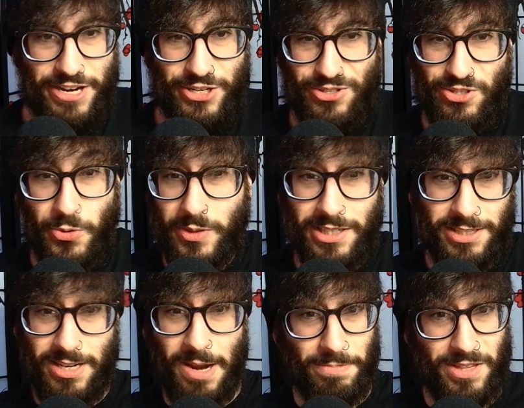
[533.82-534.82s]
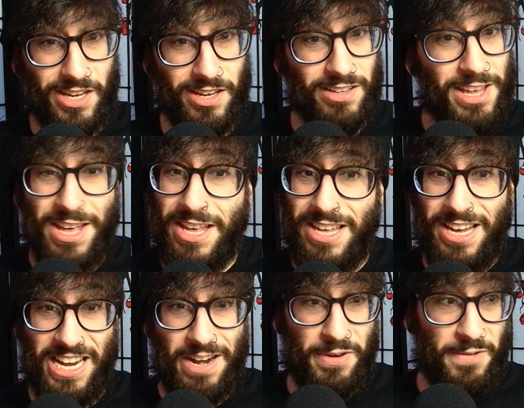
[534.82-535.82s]
of just doing the same thing
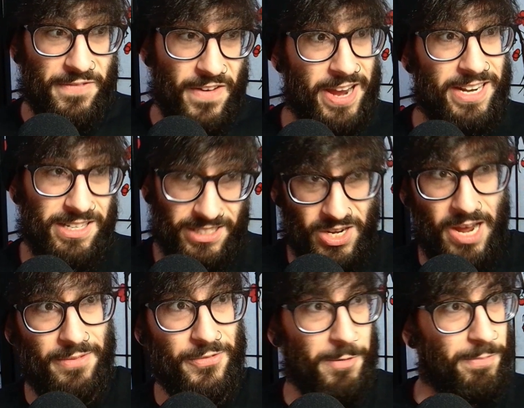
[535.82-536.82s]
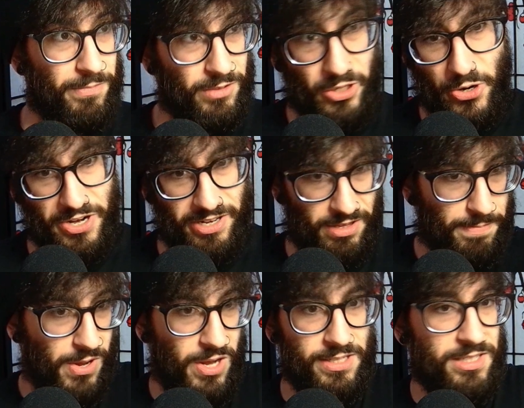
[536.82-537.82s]
in every fight aside from learning the
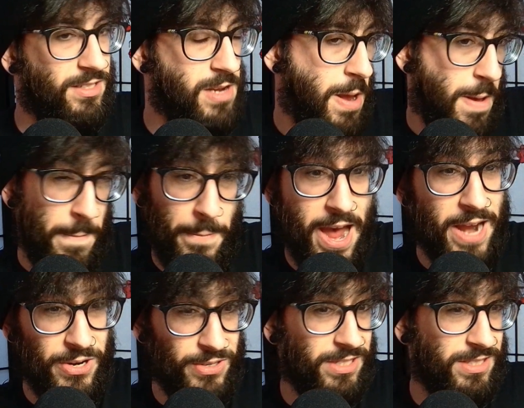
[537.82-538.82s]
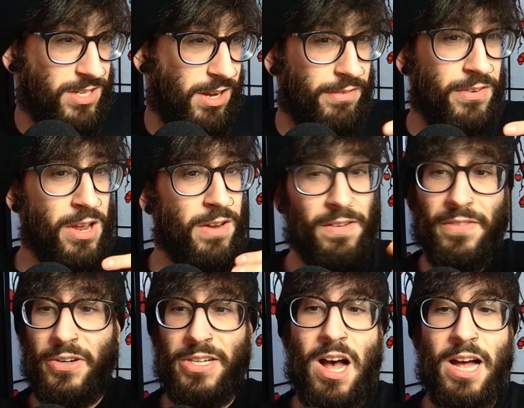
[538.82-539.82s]
boss's patterns and stuff for
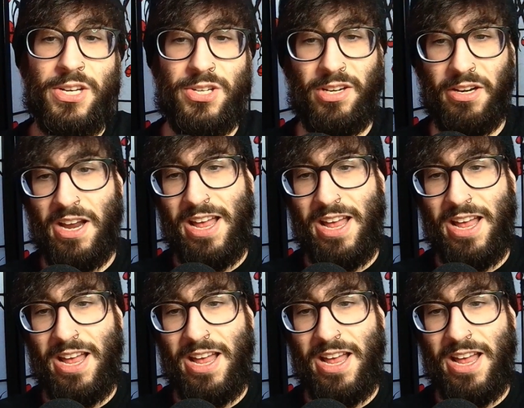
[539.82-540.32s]
dodging.